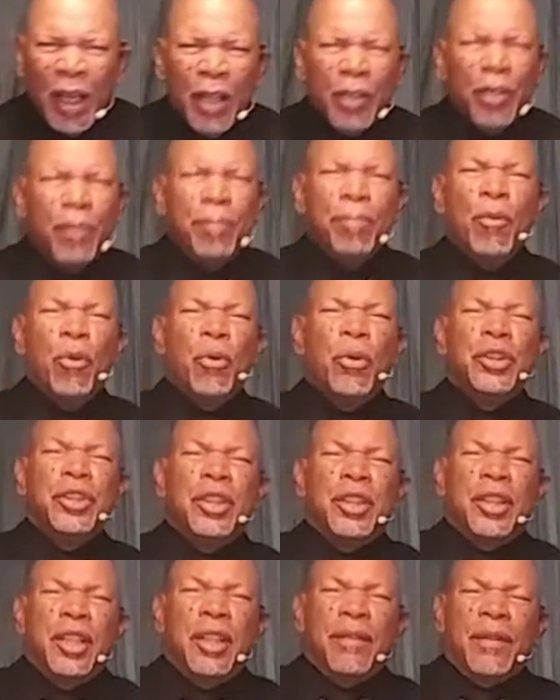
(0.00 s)
The more
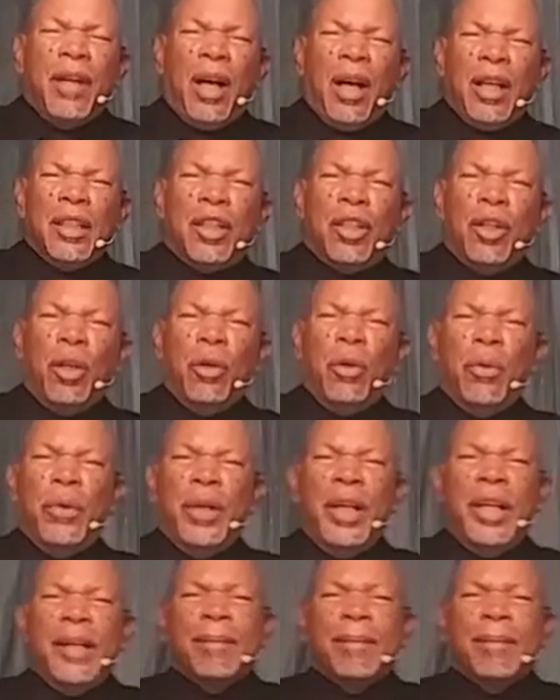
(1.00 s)
you give God glory,